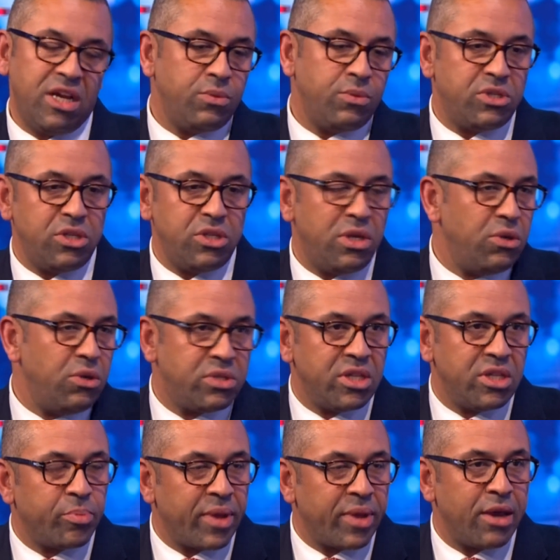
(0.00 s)
And it was
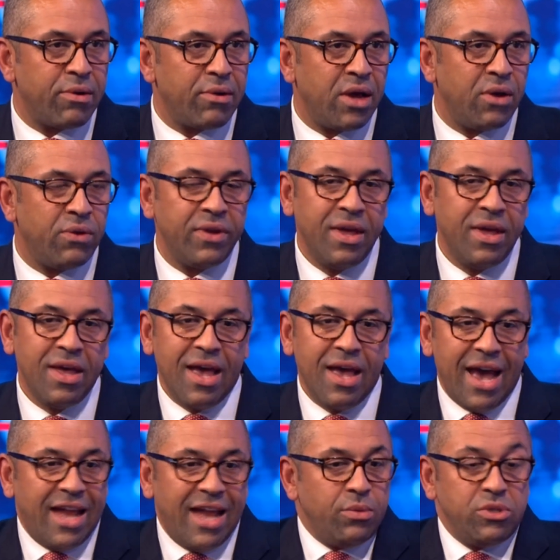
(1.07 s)
used in the playground,
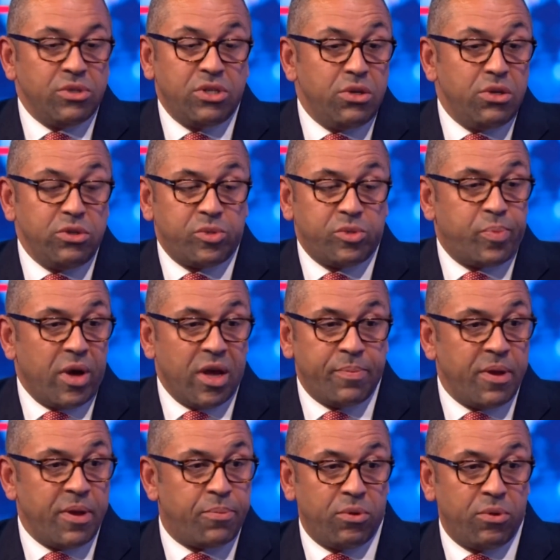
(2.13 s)
and it was used
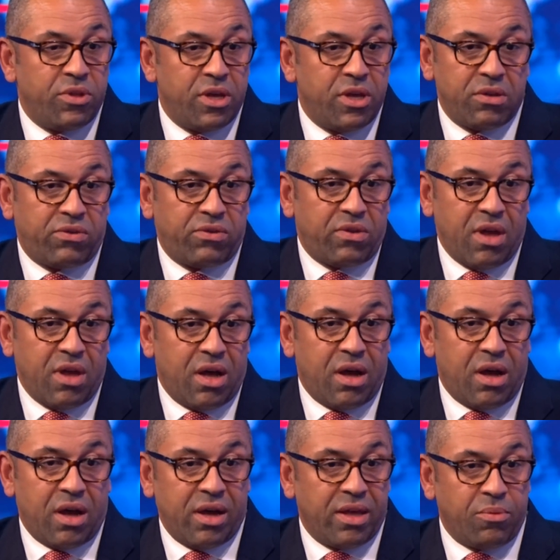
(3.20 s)
by people that
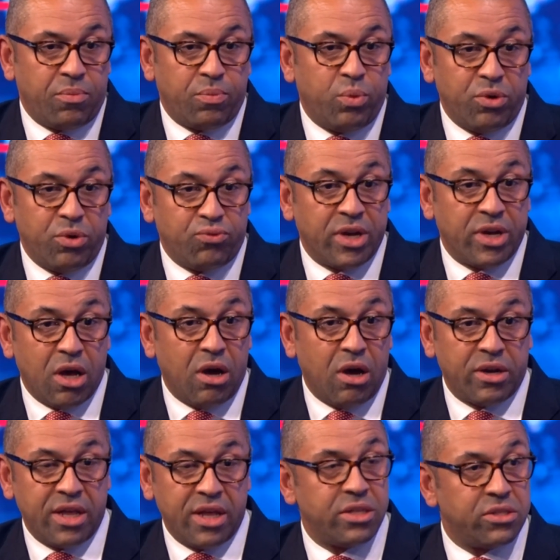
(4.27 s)
I would
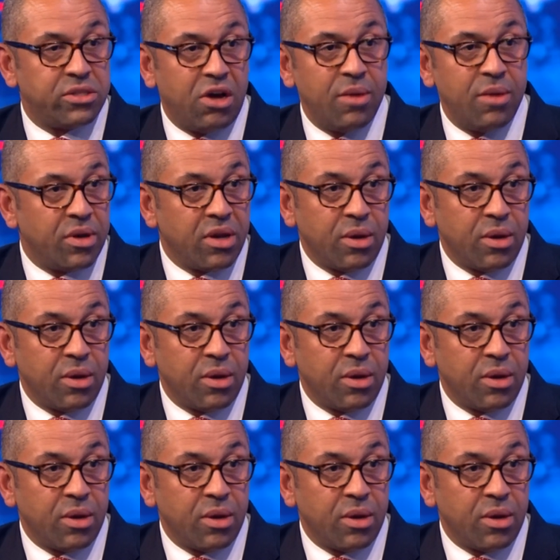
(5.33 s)
regard at the time,